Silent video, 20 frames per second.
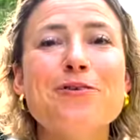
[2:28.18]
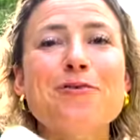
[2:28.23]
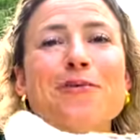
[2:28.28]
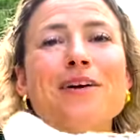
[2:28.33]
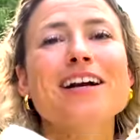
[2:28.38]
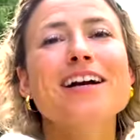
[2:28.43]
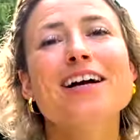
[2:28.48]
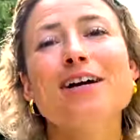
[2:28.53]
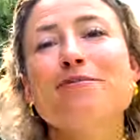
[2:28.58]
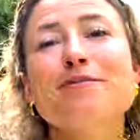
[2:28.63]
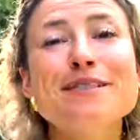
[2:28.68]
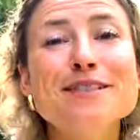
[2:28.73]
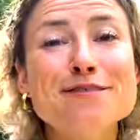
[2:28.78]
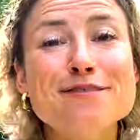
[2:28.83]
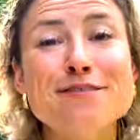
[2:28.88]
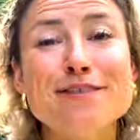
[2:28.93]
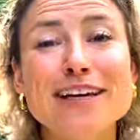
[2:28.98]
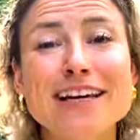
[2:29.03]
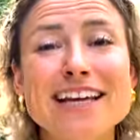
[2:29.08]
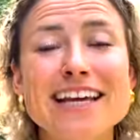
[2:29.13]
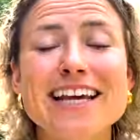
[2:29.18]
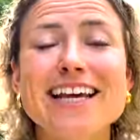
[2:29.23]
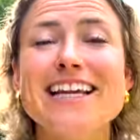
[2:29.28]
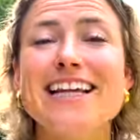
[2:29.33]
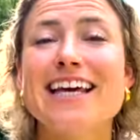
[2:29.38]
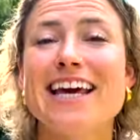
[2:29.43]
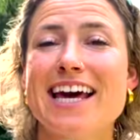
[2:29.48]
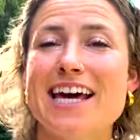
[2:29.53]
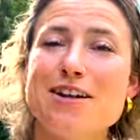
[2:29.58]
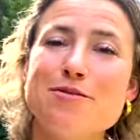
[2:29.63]
when it comes to fit,
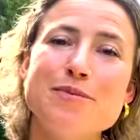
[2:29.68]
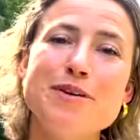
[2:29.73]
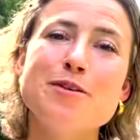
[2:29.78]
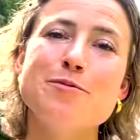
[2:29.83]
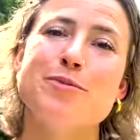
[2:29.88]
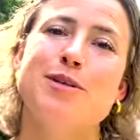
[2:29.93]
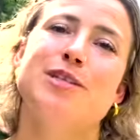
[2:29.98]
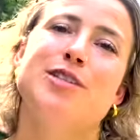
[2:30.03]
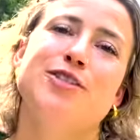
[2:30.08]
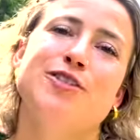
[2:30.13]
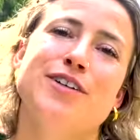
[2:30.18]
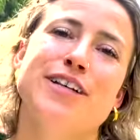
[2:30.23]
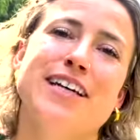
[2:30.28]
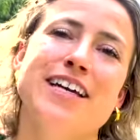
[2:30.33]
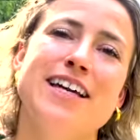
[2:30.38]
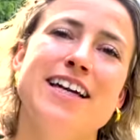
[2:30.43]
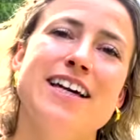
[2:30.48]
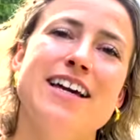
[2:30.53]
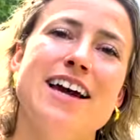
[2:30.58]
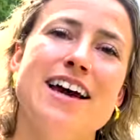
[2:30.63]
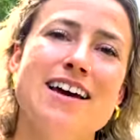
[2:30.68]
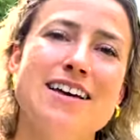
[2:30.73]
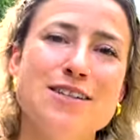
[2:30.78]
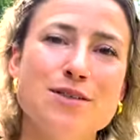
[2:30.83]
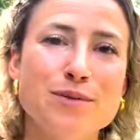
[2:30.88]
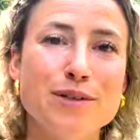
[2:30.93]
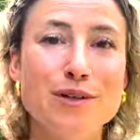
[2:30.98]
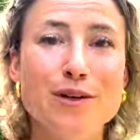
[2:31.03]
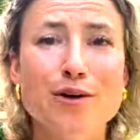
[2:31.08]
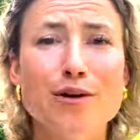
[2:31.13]
it can be a bit tricky. As
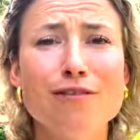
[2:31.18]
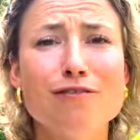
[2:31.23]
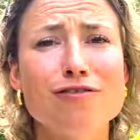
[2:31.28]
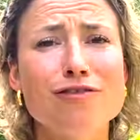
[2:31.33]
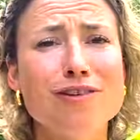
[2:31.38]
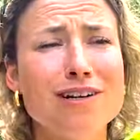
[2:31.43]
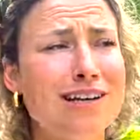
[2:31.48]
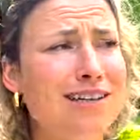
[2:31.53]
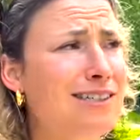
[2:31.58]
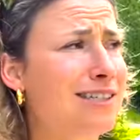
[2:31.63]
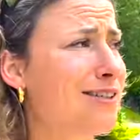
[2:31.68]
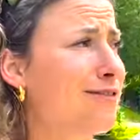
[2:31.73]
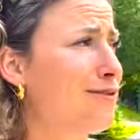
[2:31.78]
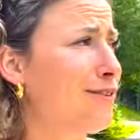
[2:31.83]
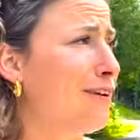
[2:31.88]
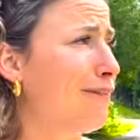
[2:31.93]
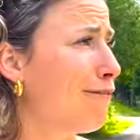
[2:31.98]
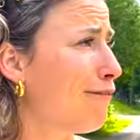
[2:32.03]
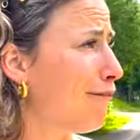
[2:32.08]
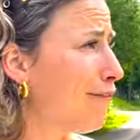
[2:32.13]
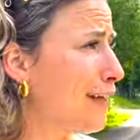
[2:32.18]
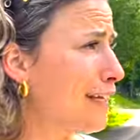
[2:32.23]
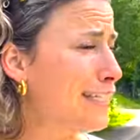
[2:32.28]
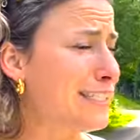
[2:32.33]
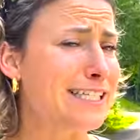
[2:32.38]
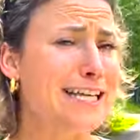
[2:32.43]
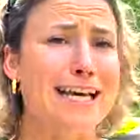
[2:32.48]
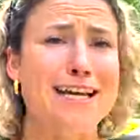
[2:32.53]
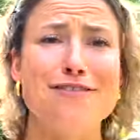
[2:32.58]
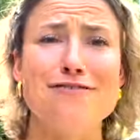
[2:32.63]
we know, everyone has different feet
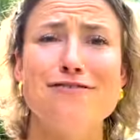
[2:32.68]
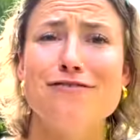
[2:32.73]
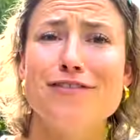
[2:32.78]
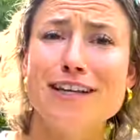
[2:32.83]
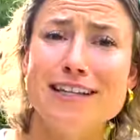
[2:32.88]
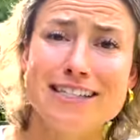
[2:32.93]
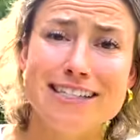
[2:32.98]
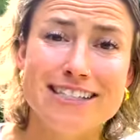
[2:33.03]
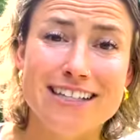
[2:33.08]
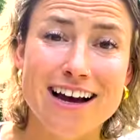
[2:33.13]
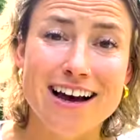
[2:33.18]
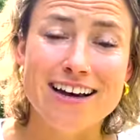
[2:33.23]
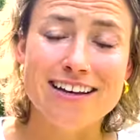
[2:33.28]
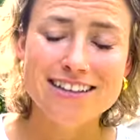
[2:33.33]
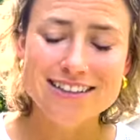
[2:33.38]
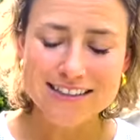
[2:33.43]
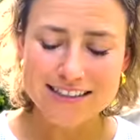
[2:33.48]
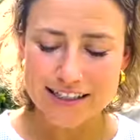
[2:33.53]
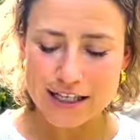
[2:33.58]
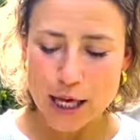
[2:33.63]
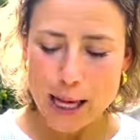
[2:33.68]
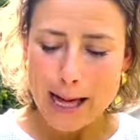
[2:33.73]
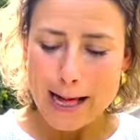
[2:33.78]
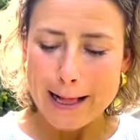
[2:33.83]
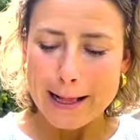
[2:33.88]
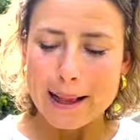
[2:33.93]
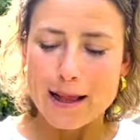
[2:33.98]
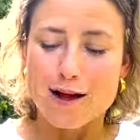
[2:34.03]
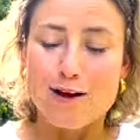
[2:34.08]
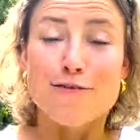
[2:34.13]
and fit styles.
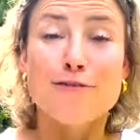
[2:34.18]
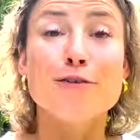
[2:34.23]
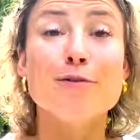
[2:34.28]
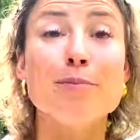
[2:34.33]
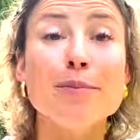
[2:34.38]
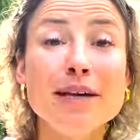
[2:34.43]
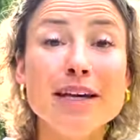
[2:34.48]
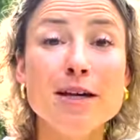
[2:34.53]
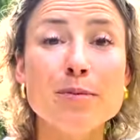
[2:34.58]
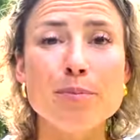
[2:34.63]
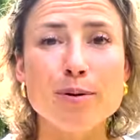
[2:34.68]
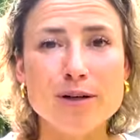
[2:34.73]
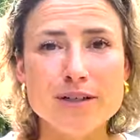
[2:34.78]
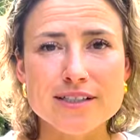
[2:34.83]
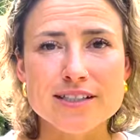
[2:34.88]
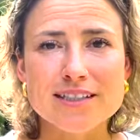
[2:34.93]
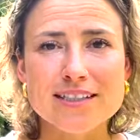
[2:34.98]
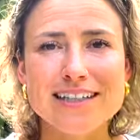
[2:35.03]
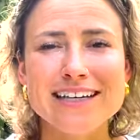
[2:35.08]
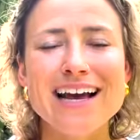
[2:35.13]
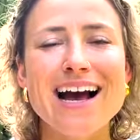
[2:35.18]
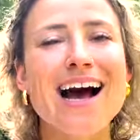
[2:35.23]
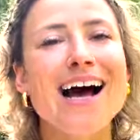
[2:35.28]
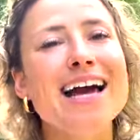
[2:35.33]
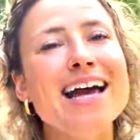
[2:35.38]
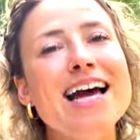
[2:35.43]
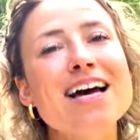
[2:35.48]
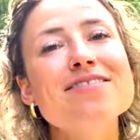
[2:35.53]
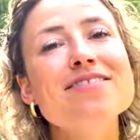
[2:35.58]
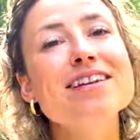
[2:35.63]
For me personally, I
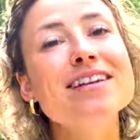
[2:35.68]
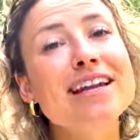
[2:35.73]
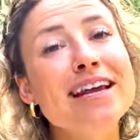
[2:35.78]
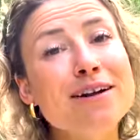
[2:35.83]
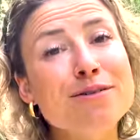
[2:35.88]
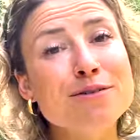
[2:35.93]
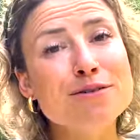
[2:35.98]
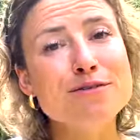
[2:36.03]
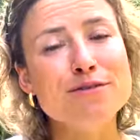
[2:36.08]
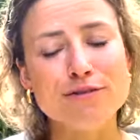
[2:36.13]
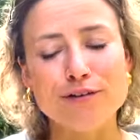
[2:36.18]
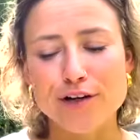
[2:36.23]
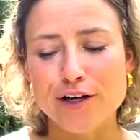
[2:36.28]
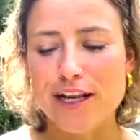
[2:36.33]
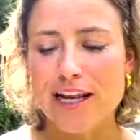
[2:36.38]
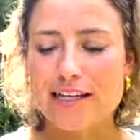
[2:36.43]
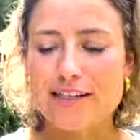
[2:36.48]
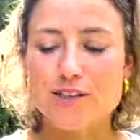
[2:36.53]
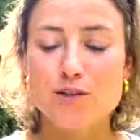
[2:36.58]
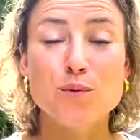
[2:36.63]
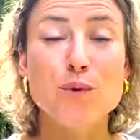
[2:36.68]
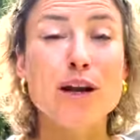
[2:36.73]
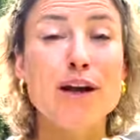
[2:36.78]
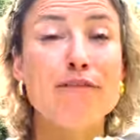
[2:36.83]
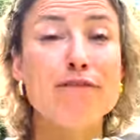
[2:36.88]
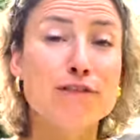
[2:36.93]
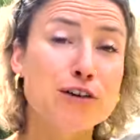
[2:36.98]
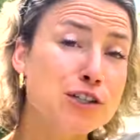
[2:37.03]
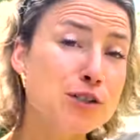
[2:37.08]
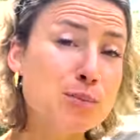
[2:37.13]
have a narrow foot, and so when I
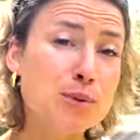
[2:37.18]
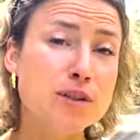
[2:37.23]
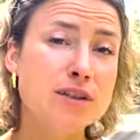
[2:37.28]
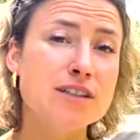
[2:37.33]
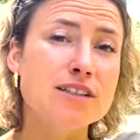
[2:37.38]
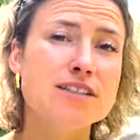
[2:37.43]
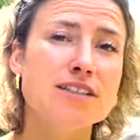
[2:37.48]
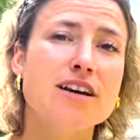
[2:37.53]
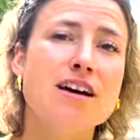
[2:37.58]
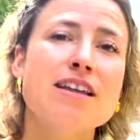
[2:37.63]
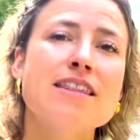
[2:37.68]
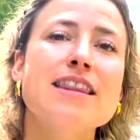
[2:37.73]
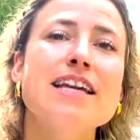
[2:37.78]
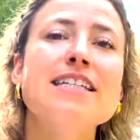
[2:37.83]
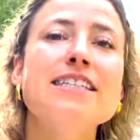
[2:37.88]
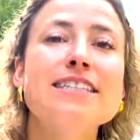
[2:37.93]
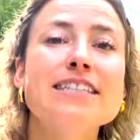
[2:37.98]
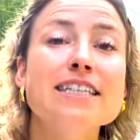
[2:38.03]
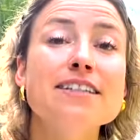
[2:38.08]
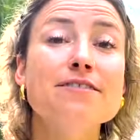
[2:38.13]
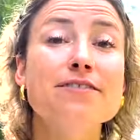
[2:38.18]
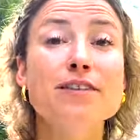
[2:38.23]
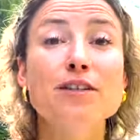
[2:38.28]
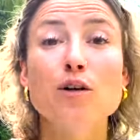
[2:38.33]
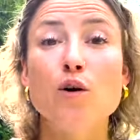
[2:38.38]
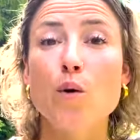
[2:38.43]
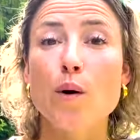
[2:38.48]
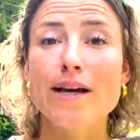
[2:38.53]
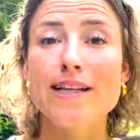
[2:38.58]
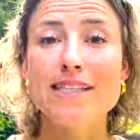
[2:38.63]
first put these on, they did feel
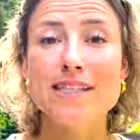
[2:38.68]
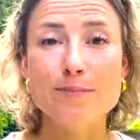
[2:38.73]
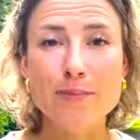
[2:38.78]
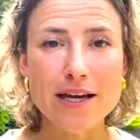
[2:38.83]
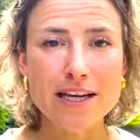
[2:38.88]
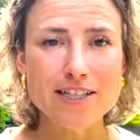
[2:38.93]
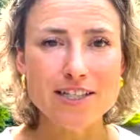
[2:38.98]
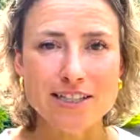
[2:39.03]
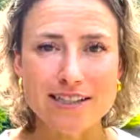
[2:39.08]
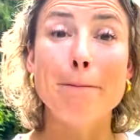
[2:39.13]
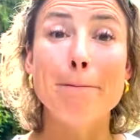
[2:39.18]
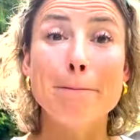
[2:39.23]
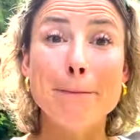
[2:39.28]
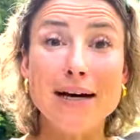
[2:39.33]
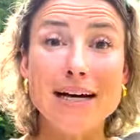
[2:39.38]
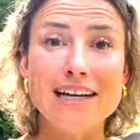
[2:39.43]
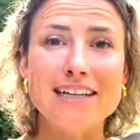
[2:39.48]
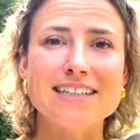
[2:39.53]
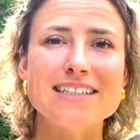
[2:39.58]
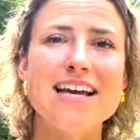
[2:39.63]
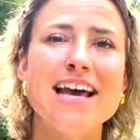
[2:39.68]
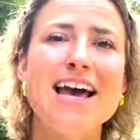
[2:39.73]
quite spacious, but